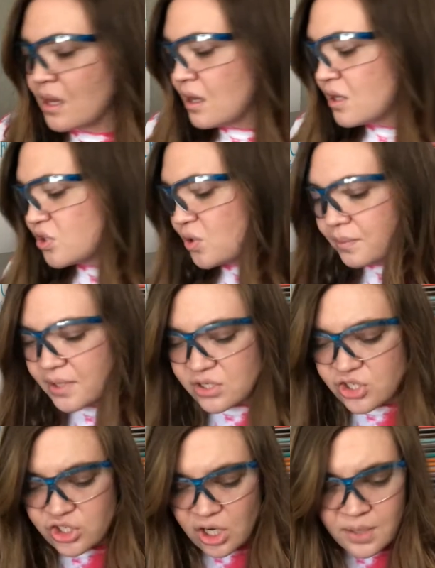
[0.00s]
So I'm going to
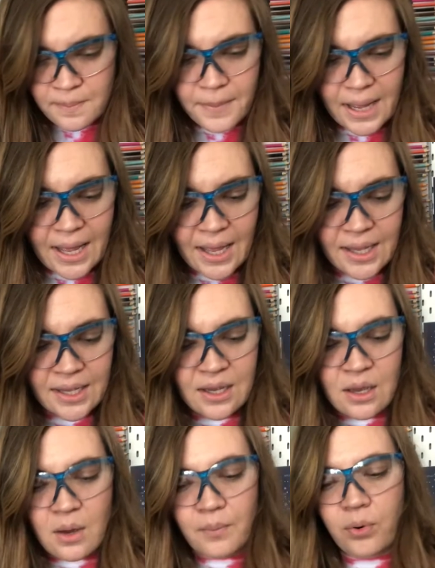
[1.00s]
start by
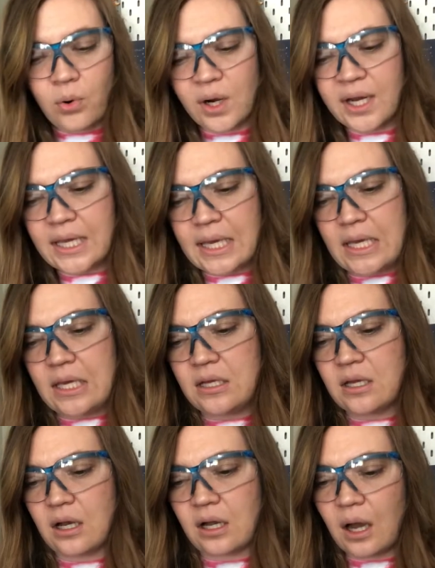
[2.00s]
pouring in
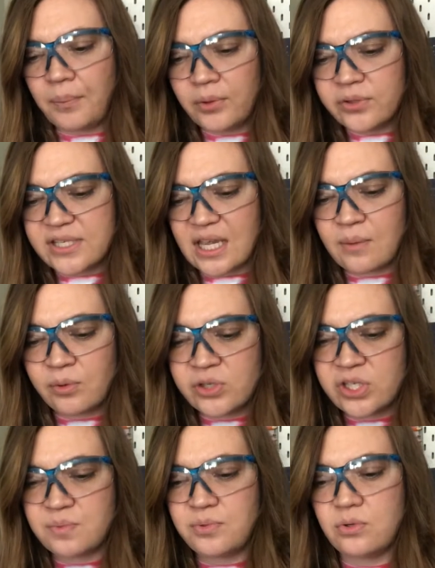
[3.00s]
a couple
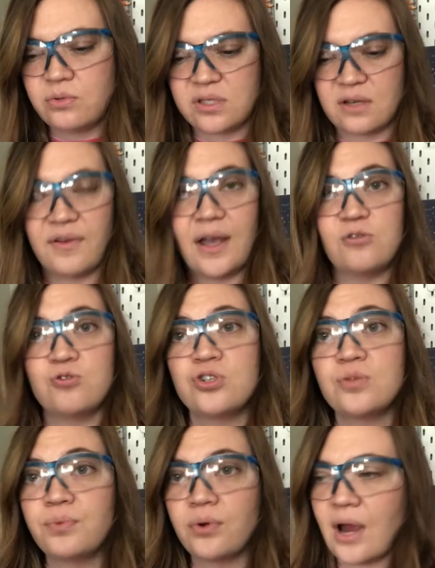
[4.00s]
tablespoons of
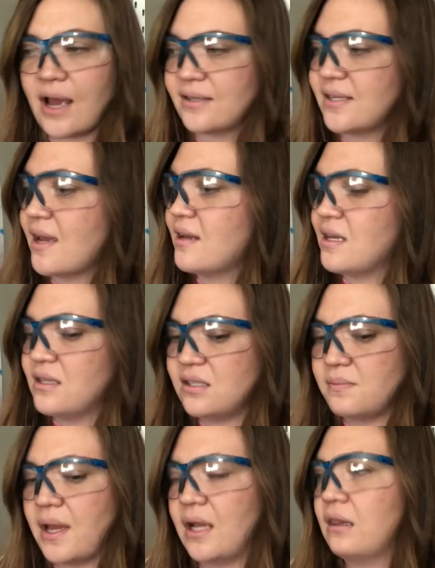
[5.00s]
hydrogen peroxide into
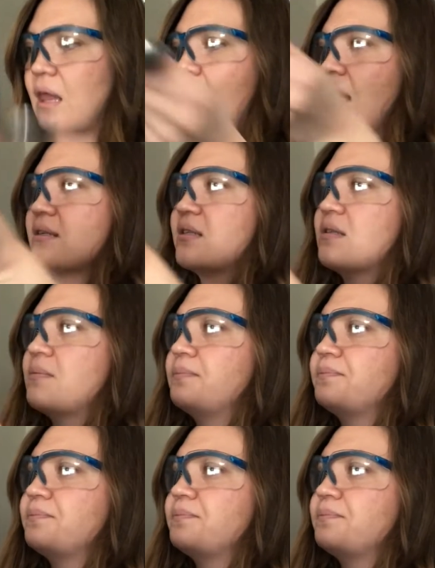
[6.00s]
my glass.